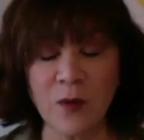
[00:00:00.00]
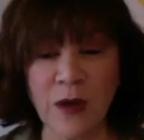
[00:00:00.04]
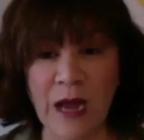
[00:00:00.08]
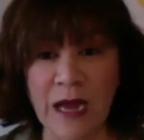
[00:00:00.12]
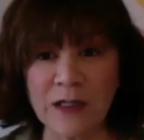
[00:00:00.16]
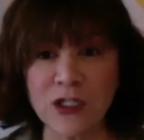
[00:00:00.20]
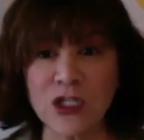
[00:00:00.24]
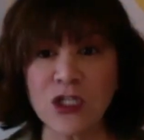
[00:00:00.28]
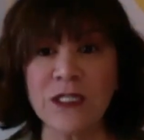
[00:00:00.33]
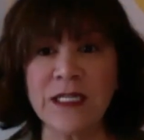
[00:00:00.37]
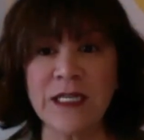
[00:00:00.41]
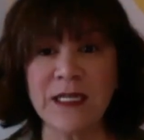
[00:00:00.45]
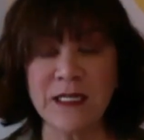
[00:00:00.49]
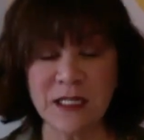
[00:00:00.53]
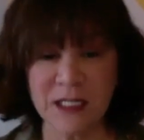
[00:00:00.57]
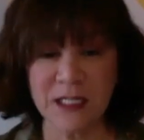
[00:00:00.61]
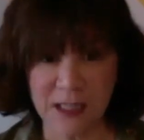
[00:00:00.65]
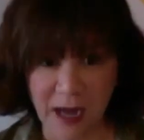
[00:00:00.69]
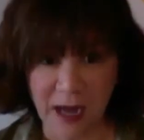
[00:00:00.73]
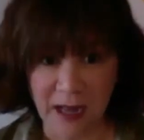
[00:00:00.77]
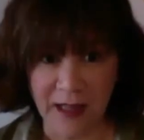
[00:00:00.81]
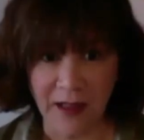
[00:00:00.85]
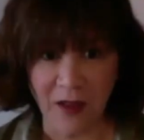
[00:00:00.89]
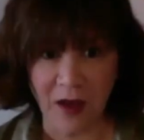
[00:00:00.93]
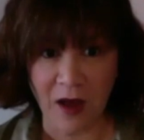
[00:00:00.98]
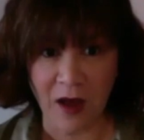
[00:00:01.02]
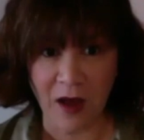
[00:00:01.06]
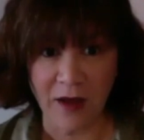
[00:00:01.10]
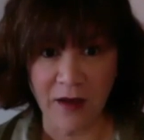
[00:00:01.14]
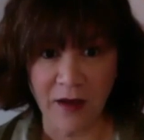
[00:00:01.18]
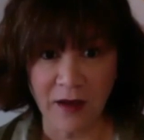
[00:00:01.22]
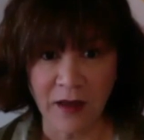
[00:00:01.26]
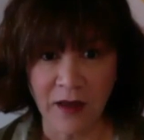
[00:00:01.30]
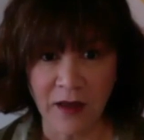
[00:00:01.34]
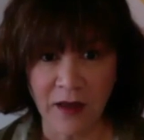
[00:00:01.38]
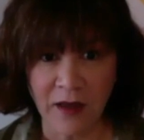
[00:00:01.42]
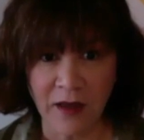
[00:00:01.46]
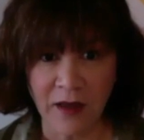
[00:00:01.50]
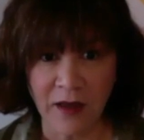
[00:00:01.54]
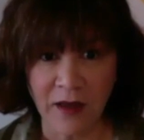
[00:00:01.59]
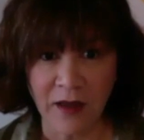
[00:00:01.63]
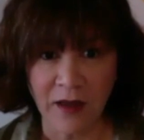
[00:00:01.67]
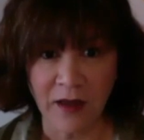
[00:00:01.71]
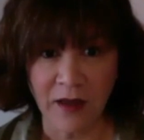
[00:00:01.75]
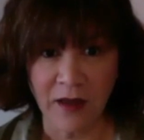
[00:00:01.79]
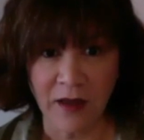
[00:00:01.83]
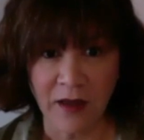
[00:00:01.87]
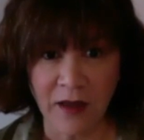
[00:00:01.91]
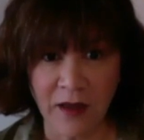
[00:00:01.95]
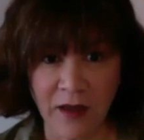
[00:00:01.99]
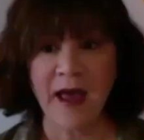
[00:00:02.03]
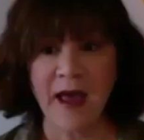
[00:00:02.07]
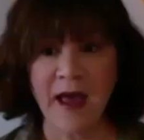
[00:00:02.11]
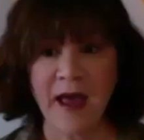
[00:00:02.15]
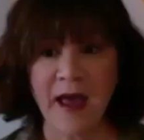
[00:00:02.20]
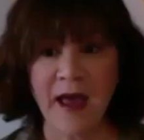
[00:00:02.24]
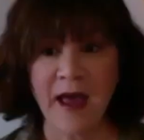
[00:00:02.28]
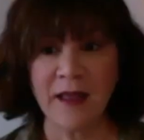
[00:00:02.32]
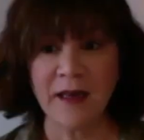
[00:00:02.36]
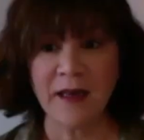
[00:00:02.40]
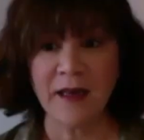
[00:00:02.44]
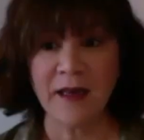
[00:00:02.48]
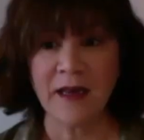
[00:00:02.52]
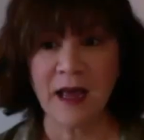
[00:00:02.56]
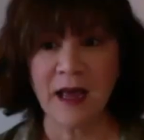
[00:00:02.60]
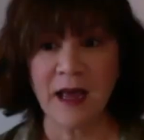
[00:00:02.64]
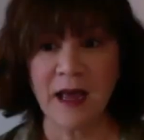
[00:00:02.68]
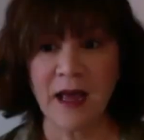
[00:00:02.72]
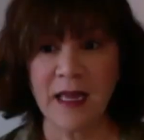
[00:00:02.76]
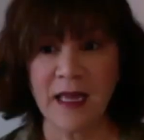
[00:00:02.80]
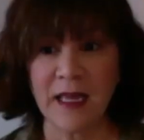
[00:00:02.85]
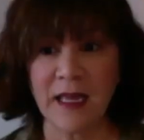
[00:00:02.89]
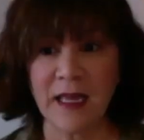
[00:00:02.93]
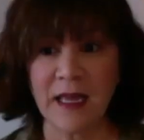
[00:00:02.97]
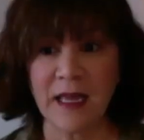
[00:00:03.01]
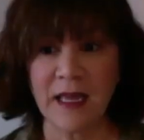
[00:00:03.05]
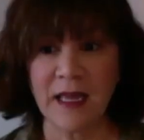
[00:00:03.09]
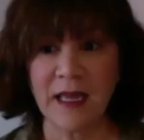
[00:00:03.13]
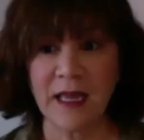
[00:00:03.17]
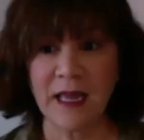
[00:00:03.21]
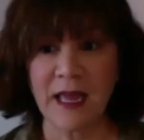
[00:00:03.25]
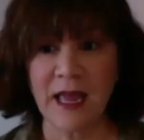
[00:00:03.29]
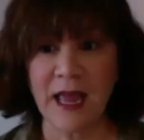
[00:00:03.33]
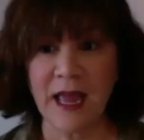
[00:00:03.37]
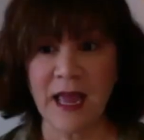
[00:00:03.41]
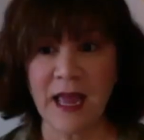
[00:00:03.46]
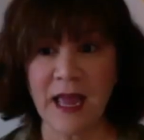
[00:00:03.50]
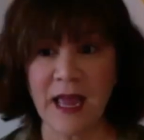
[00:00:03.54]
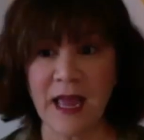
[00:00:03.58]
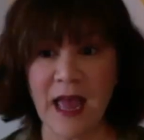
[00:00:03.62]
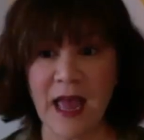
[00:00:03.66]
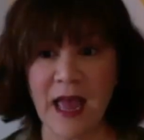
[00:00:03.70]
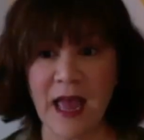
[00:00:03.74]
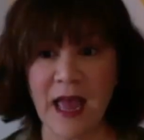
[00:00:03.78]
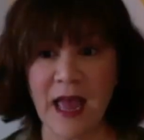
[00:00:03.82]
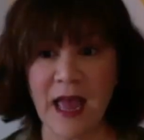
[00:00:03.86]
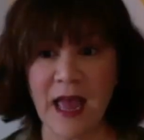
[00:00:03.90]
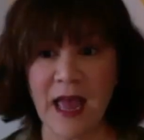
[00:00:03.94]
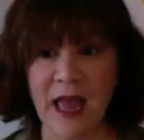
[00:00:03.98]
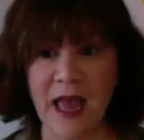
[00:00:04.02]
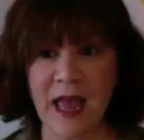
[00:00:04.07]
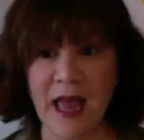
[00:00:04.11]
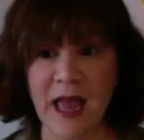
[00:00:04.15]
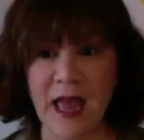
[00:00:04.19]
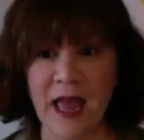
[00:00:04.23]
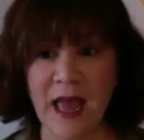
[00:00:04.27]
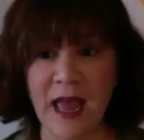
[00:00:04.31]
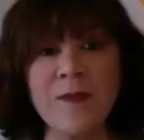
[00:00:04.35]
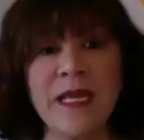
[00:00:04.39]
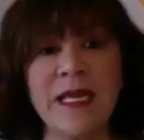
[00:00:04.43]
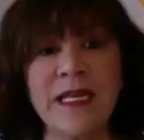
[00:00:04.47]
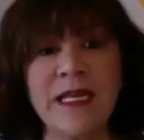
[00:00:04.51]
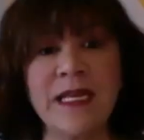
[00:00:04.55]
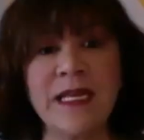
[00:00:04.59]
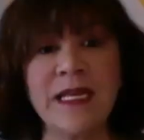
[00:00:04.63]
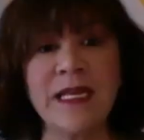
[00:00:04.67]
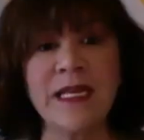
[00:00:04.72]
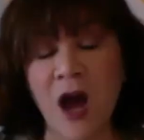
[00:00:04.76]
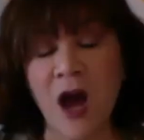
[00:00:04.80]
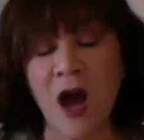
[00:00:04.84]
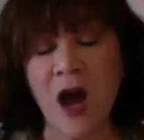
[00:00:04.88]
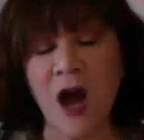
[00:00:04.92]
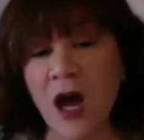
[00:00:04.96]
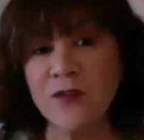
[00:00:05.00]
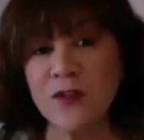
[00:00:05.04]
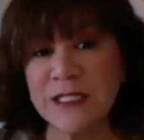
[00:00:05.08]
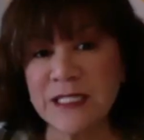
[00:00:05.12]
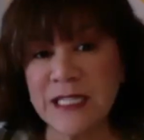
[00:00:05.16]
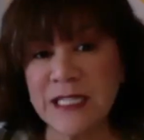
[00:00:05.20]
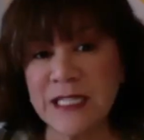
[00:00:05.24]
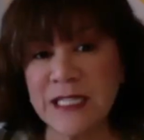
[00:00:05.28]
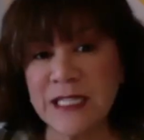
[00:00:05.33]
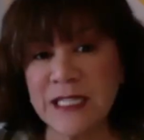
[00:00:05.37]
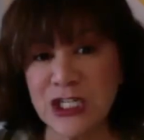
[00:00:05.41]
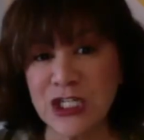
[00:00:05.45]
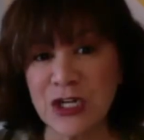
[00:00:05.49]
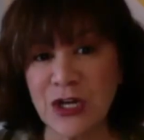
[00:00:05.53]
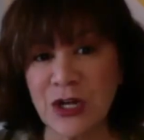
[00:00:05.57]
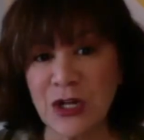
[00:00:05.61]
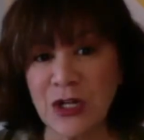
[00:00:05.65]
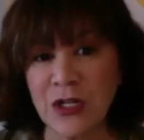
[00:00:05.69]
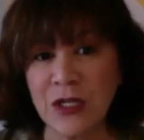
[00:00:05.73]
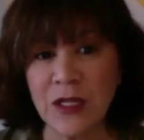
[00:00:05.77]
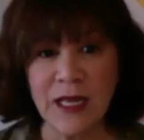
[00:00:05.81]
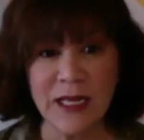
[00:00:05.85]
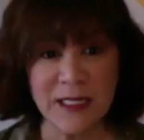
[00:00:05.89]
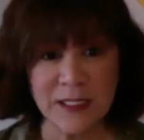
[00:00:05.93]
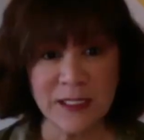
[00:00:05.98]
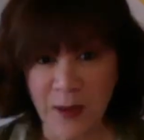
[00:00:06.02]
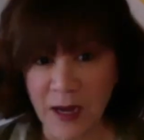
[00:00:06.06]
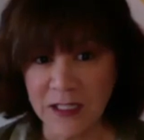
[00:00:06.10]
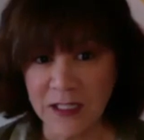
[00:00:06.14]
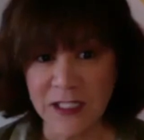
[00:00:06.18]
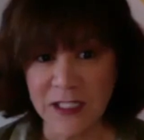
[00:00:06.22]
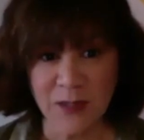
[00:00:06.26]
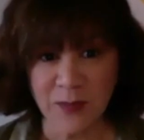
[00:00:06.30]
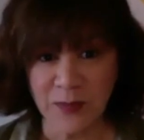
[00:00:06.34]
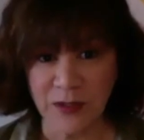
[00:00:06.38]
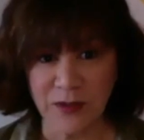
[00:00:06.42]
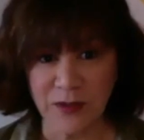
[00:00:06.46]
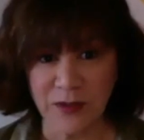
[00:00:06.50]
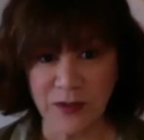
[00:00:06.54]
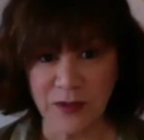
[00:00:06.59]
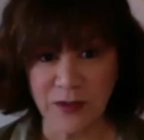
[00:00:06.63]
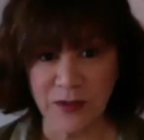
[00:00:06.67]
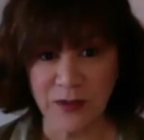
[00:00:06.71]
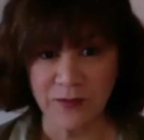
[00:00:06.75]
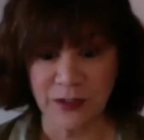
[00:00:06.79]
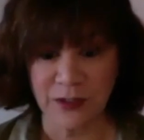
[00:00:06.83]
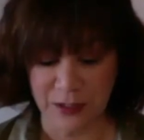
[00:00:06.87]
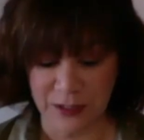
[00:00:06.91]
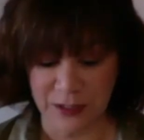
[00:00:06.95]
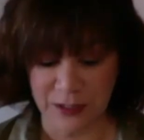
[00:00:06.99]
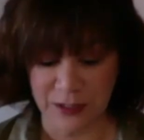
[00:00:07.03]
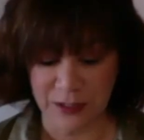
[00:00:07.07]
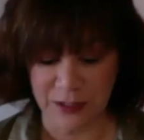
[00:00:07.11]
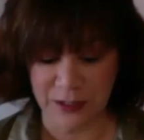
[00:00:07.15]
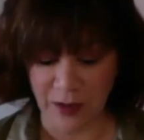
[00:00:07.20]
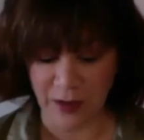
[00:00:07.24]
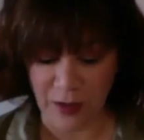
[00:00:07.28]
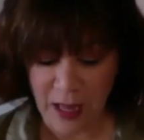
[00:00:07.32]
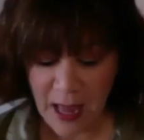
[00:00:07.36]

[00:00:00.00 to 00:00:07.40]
actually in dialogue, and you wanna make it as conversational as possible for yourself.